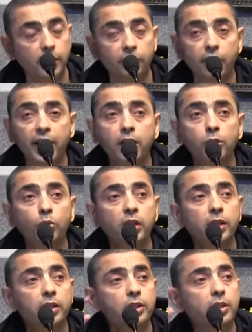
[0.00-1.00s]
trying to
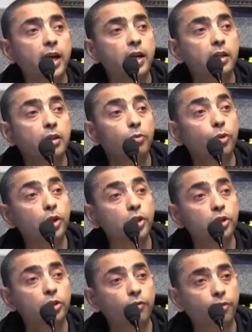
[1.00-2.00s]
understand the
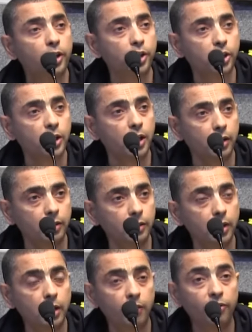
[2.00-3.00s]
words of Krishna
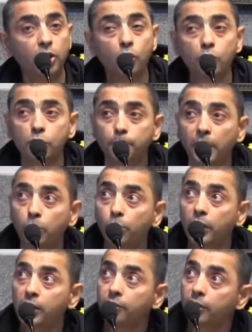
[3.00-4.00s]
without
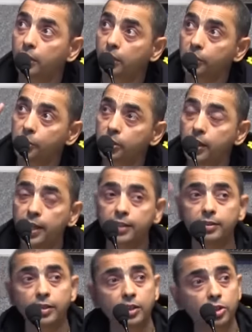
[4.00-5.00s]
speculating whether Krishna
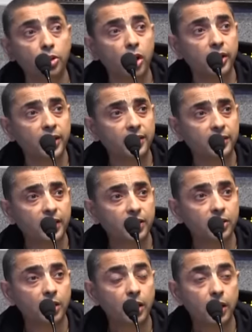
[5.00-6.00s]
exists, not
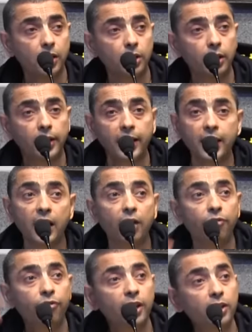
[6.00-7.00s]
exists, can I
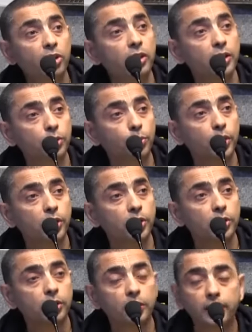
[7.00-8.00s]
have faith on his
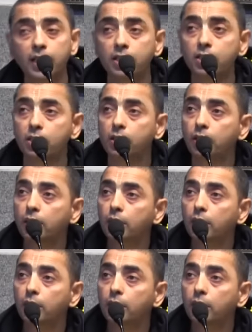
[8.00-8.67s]
words? That's